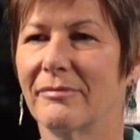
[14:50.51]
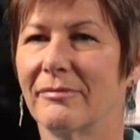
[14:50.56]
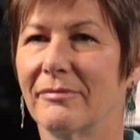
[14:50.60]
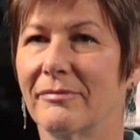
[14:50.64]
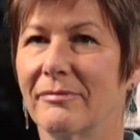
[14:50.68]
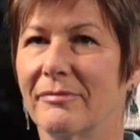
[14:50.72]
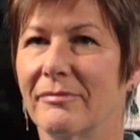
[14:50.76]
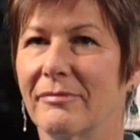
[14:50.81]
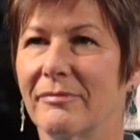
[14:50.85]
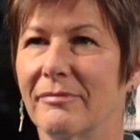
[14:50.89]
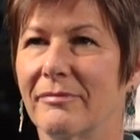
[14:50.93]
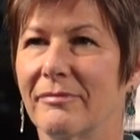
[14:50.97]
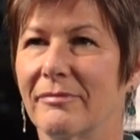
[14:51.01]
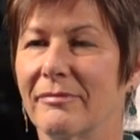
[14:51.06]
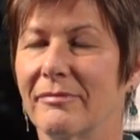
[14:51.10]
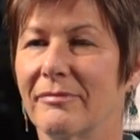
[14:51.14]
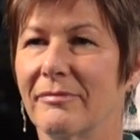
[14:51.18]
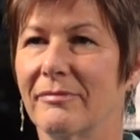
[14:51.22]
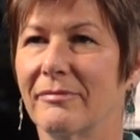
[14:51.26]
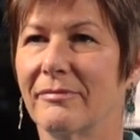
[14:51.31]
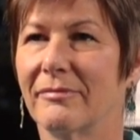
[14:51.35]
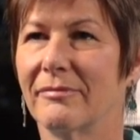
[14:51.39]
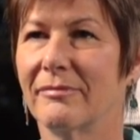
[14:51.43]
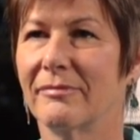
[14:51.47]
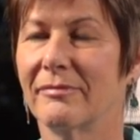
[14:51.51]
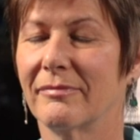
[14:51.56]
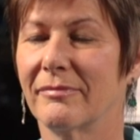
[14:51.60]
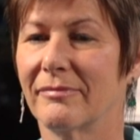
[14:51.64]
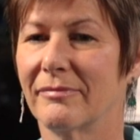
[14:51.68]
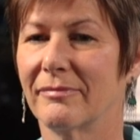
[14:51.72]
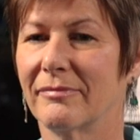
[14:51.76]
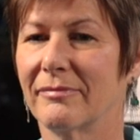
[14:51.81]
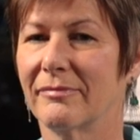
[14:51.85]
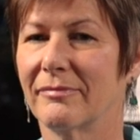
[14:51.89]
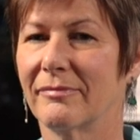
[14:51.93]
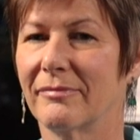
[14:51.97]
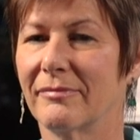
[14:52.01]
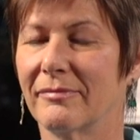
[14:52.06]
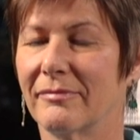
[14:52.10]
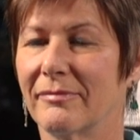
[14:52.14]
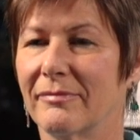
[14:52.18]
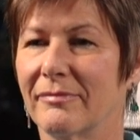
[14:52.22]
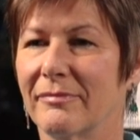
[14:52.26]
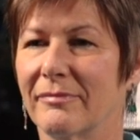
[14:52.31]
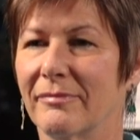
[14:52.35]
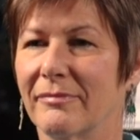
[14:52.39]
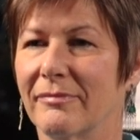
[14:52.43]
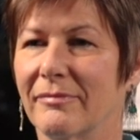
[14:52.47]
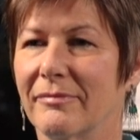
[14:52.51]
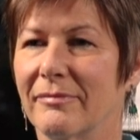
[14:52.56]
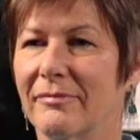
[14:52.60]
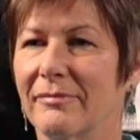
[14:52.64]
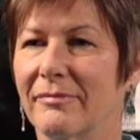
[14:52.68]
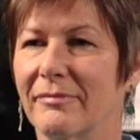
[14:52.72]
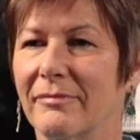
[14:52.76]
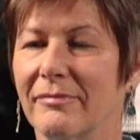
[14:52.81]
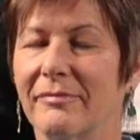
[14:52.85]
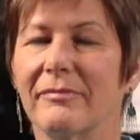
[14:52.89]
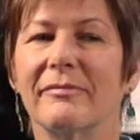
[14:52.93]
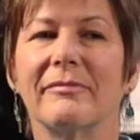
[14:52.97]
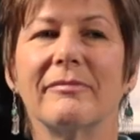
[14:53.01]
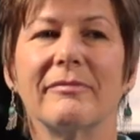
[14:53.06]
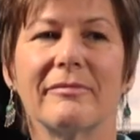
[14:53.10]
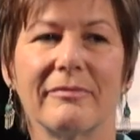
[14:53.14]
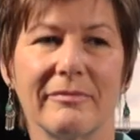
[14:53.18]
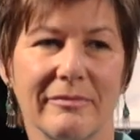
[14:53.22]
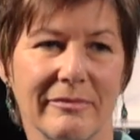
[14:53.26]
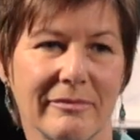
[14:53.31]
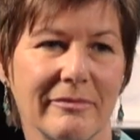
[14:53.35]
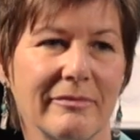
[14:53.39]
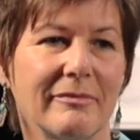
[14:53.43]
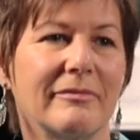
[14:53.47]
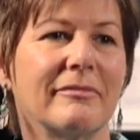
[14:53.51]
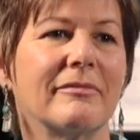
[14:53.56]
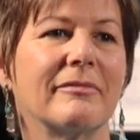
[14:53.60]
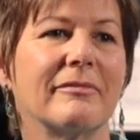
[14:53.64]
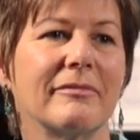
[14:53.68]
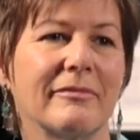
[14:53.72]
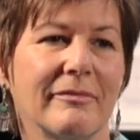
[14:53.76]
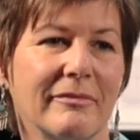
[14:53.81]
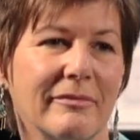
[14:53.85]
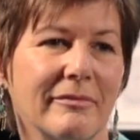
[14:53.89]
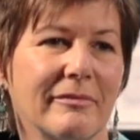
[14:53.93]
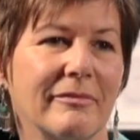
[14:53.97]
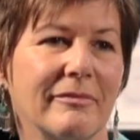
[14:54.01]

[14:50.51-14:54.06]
(not speaking)